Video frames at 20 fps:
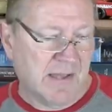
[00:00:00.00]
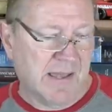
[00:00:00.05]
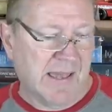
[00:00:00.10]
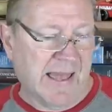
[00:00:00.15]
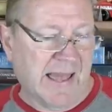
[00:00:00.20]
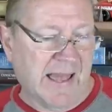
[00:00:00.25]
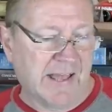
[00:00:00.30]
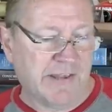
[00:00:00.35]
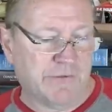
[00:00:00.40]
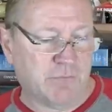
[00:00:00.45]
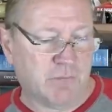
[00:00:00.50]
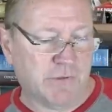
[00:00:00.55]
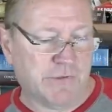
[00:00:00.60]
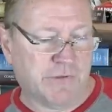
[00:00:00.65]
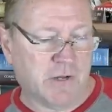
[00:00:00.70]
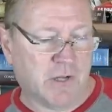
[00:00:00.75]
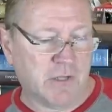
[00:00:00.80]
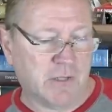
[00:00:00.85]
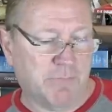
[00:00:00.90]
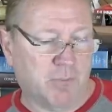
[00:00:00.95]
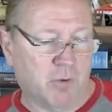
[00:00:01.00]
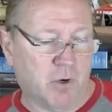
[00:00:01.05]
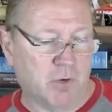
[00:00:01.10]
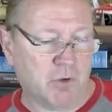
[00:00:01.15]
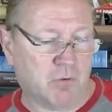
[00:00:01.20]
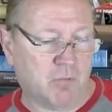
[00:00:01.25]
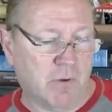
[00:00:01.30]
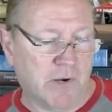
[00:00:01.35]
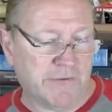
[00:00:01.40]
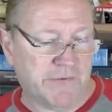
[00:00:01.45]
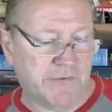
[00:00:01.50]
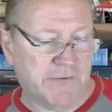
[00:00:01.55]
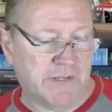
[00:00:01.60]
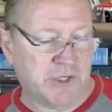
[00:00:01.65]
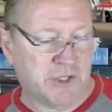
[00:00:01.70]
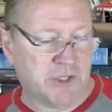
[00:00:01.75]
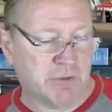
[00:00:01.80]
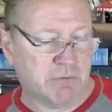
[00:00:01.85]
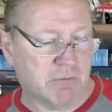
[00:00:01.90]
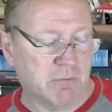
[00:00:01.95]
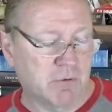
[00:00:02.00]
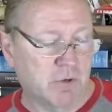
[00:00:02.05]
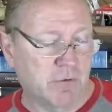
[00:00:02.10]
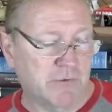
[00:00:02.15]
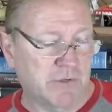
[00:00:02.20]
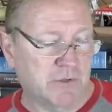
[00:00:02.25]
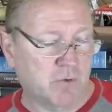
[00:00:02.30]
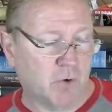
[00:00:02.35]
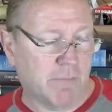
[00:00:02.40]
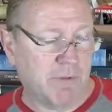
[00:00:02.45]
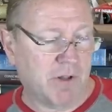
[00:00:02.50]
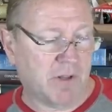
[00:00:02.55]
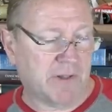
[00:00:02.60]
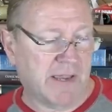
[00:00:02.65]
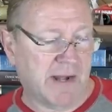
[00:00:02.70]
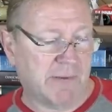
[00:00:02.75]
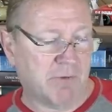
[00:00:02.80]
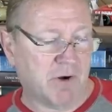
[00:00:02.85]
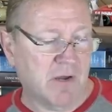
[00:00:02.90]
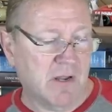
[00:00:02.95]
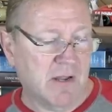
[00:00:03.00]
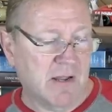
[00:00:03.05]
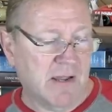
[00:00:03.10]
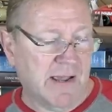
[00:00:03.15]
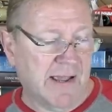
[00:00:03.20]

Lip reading: As a result, the board requested that she remove her doorbell camera,